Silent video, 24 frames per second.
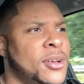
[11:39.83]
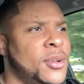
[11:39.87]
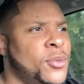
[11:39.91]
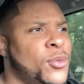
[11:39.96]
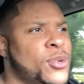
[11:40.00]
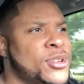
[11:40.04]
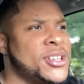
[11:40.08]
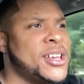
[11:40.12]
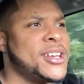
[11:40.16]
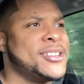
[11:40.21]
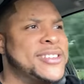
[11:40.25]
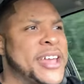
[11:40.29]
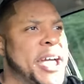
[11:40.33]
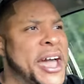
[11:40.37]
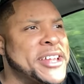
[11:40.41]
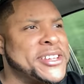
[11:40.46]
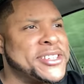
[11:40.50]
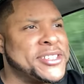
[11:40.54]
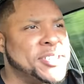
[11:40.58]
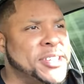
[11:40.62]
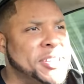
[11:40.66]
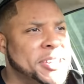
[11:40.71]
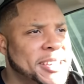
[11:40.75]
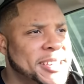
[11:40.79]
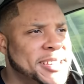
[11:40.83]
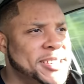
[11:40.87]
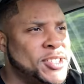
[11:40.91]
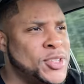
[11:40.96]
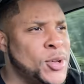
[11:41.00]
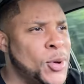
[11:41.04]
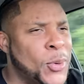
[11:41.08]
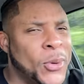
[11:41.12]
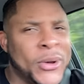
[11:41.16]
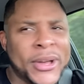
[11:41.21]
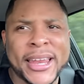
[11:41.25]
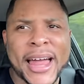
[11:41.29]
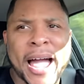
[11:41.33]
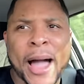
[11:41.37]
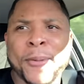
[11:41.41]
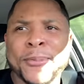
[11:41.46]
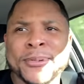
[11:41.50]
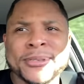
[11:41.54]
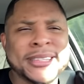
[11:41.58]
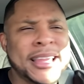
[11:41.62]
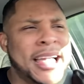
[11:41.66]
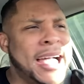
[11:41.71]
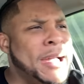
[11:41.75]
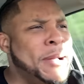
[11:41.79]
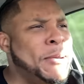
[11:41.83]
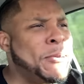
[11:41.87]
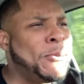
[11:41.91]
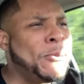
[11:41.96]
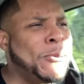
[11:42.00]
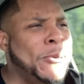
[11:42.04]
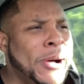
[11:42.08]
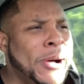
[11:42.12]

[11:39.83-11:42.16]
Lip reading: was attached to it. I was like,